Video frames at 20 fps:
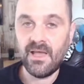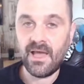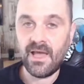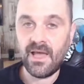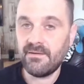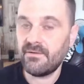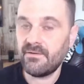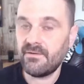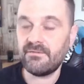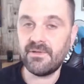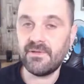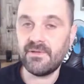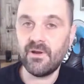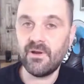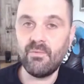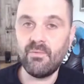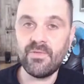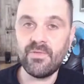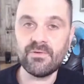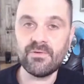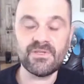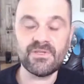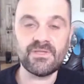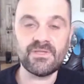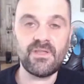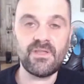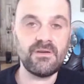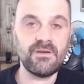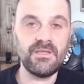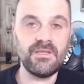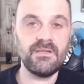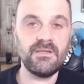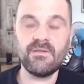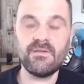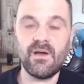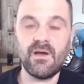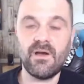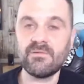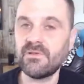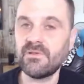And, there was a study
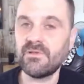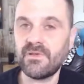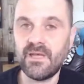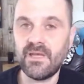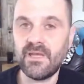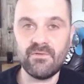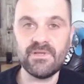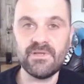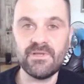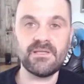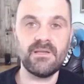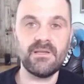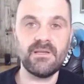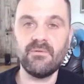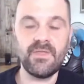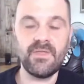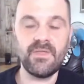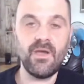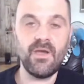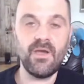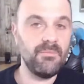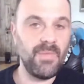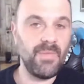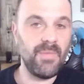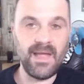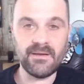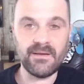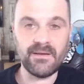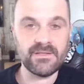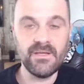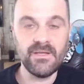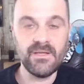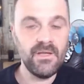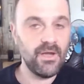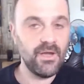that I was looking at recently with the unbanked.